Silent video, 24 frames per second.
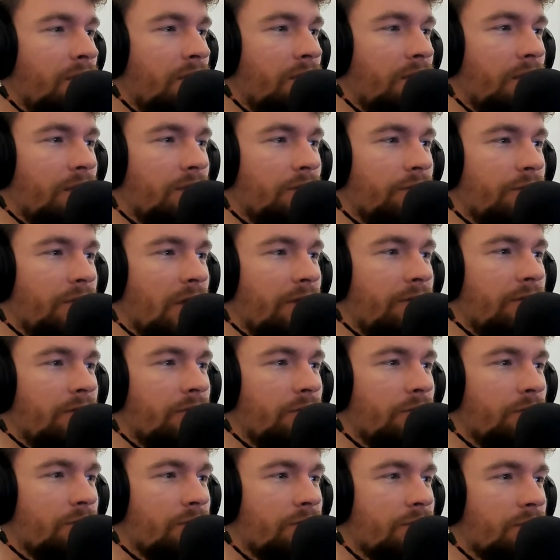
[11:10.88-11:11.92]
and not having
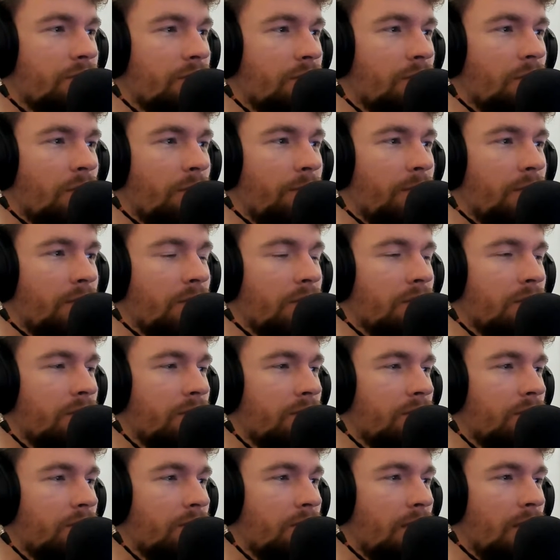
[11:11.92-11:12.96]
to use global
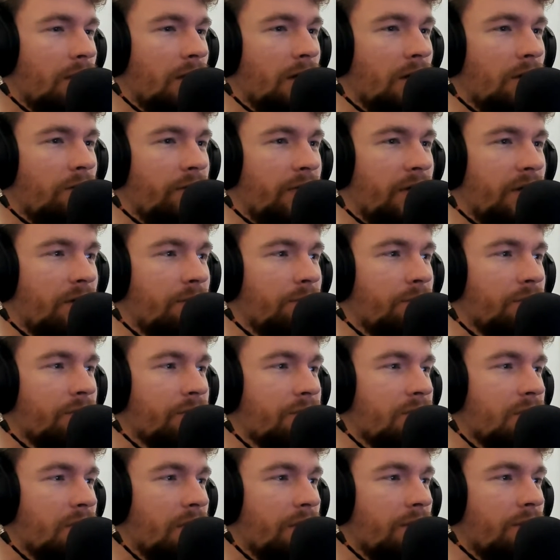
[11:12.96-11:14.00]

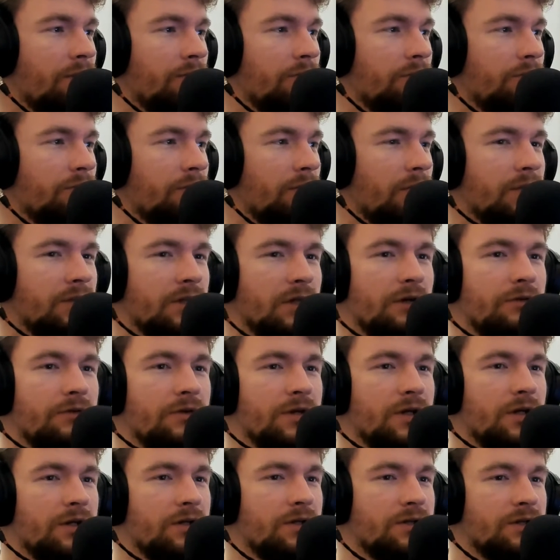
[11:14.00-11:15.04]
variables like you do right now in
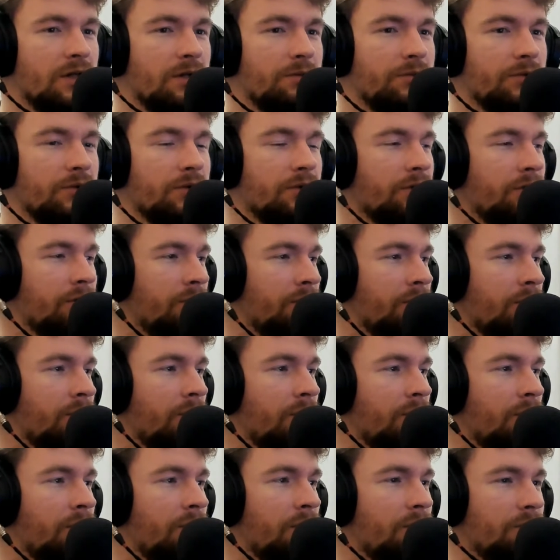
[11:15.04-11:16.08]
that example.
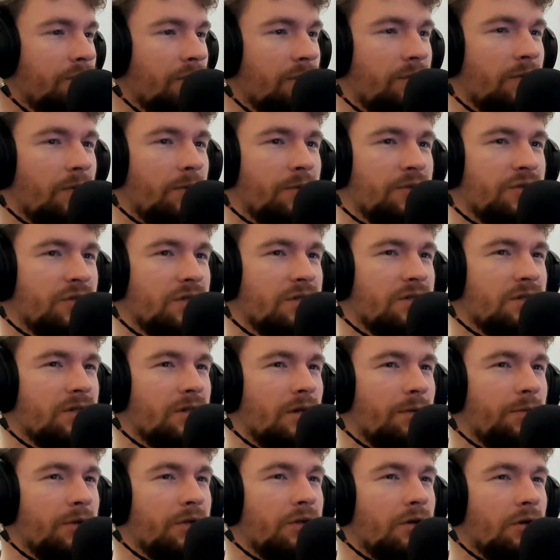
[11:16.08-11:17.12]
So it will be just
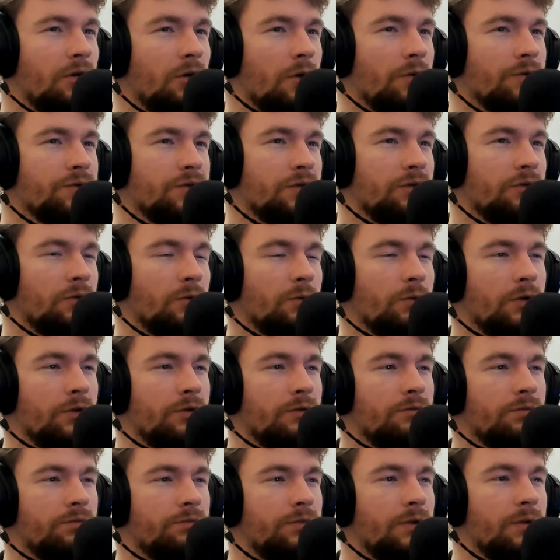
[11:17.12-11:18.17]
a bit closer to what
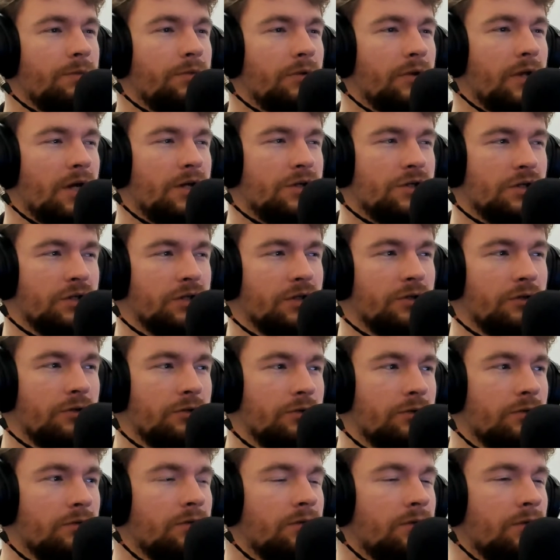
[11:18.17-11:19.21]
people actually
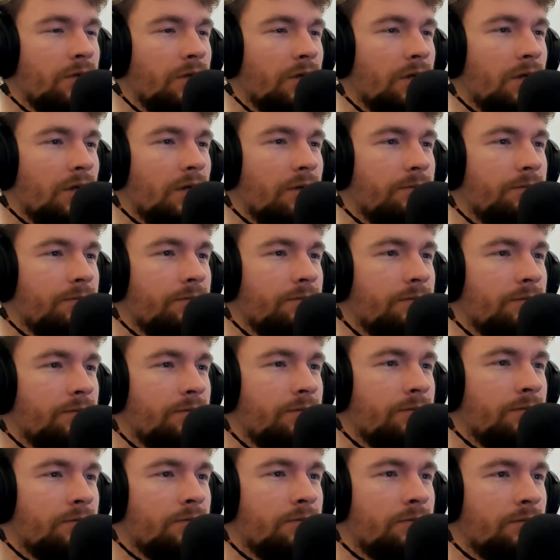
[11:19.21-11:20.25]
do
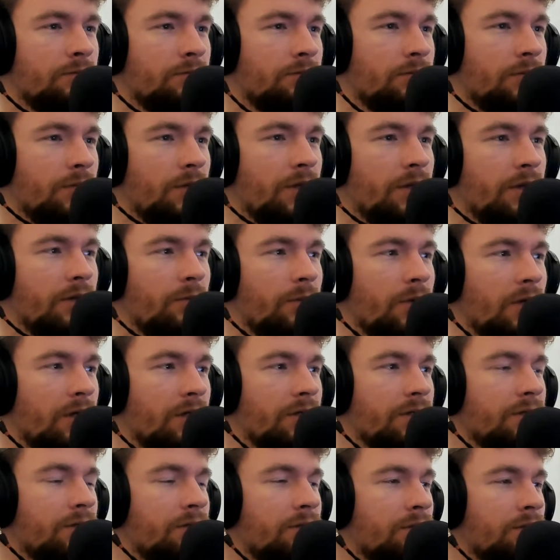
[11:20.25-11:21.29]
in the
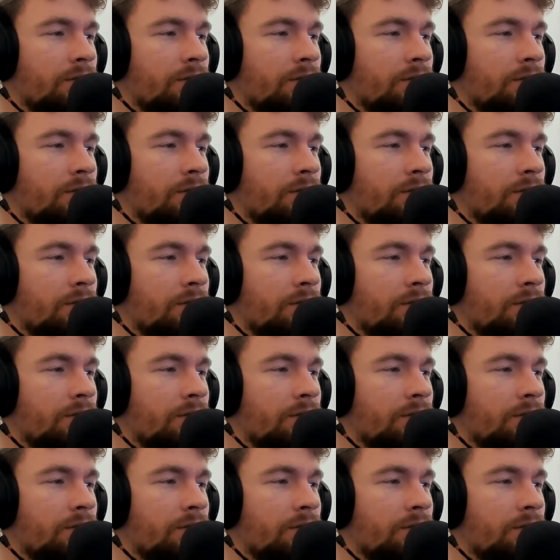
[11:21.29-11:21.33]
wild.